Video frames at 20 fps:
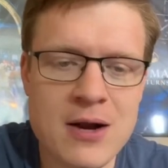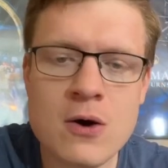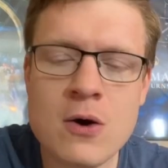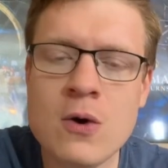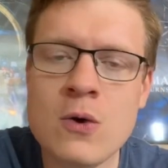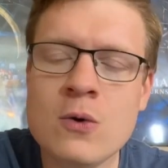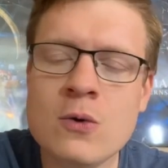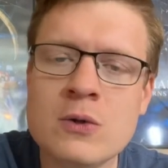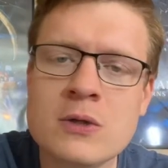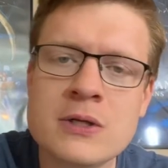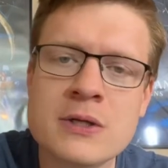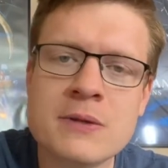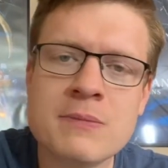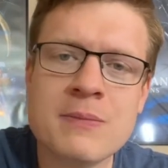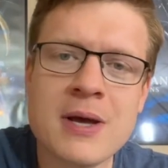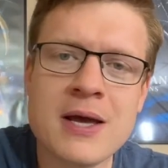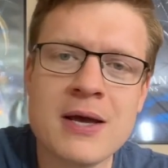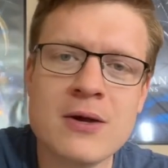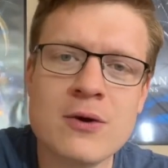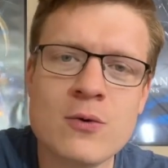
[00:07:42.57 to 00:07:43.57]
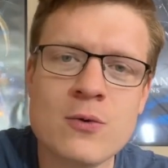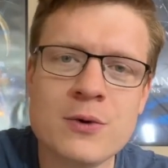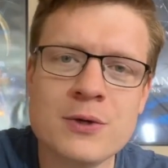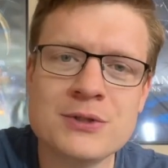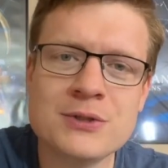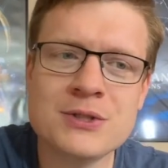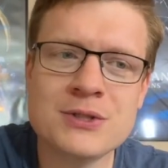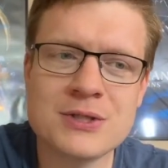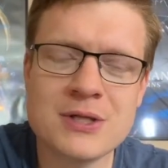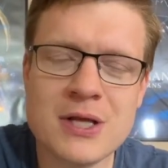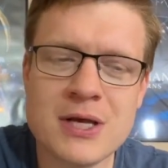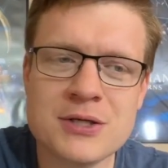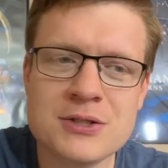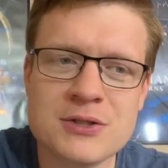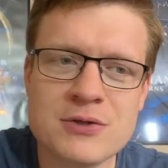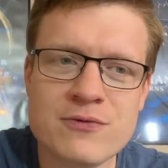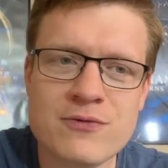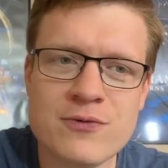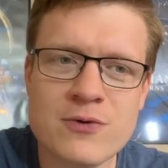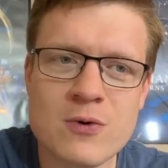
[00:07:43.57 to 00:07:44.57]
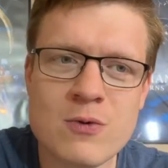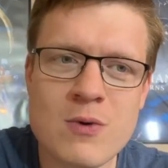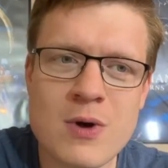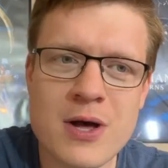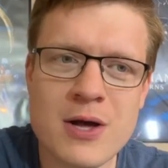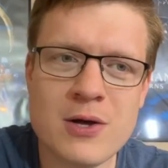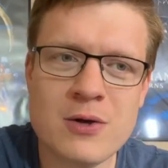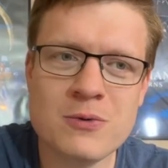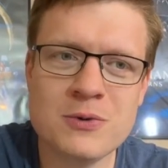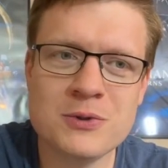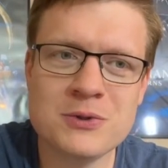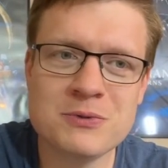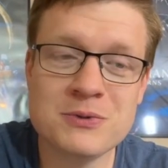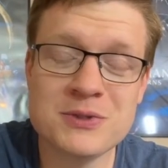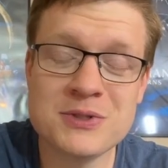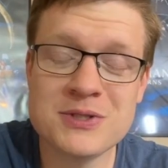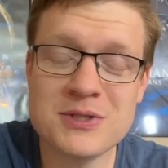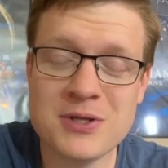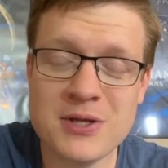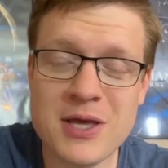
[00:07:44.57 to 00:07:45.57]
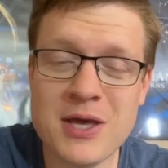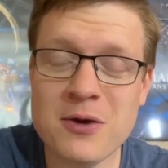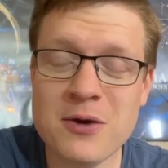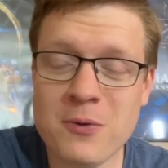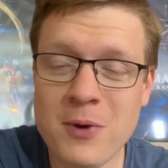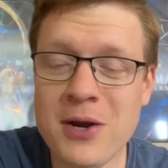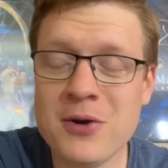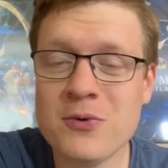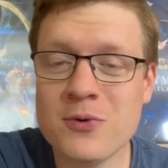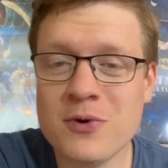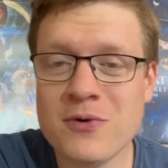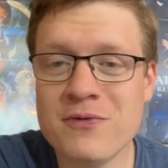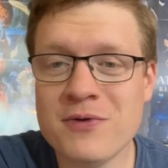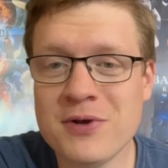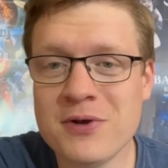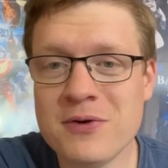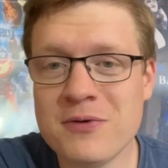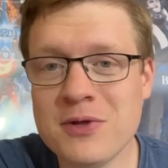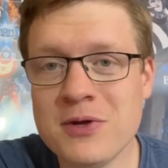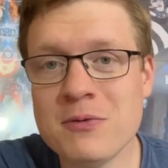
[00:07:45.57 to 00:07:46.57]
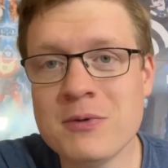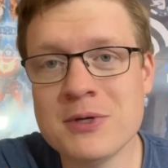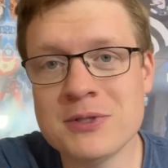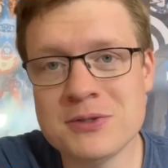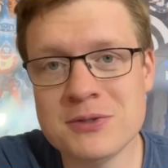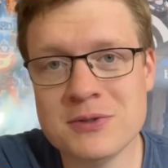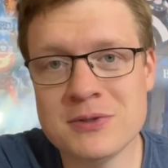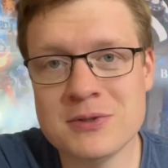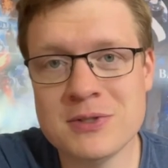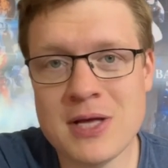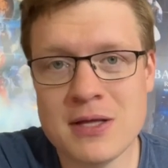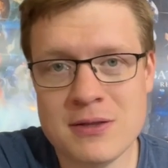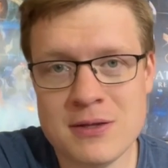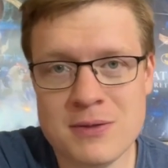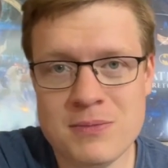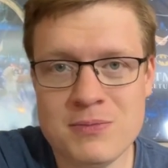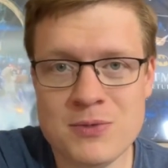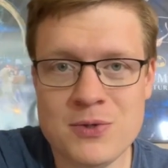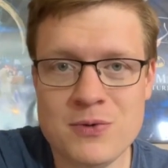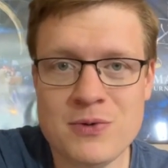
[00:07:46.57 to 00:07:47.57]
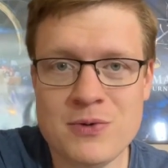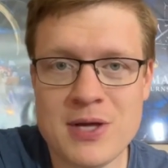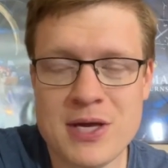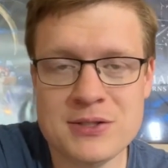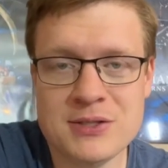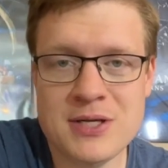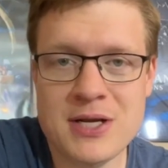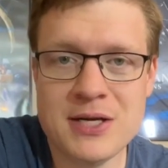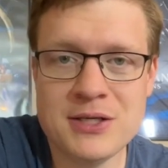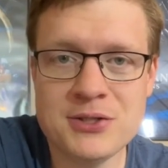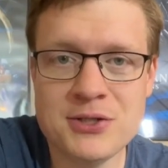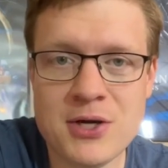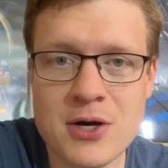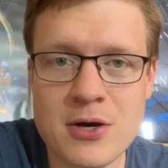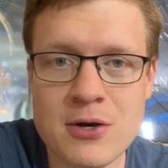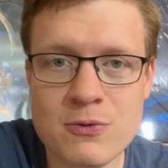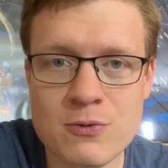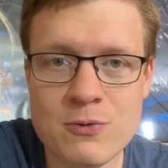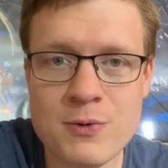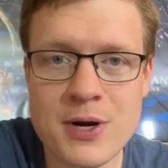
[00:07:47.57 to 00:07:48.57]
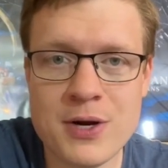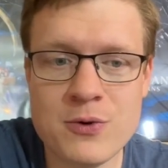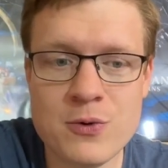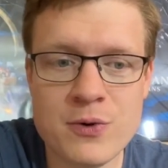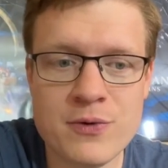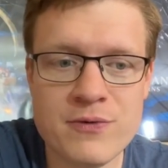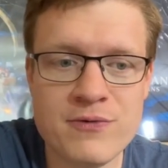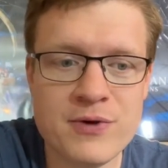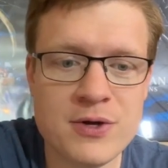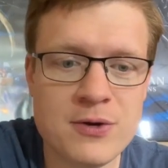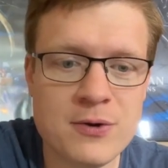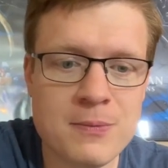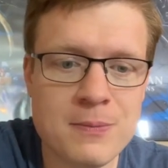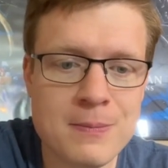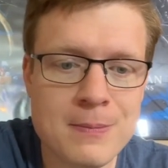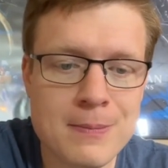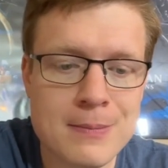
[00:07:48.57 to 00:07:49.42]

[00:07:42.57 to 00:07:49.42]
a hole in my Origins collection for a while, which was the King Randor figure, the original, not the 2000X Young Randor figure.